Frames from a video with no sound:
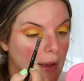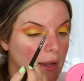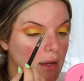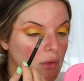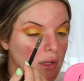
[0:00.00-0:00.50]

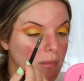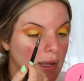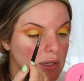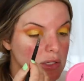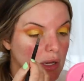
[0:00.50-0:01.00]
I can only
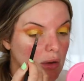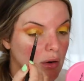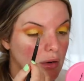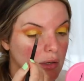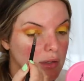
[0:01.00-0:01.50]
imagine how
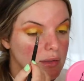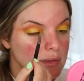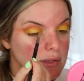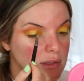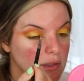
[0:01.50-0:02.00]
hard it is
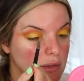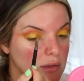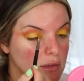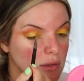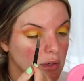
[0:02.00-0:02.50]
to
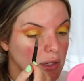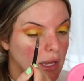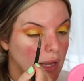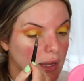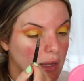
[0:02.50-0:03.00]

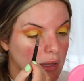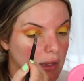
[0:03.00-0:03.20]
create a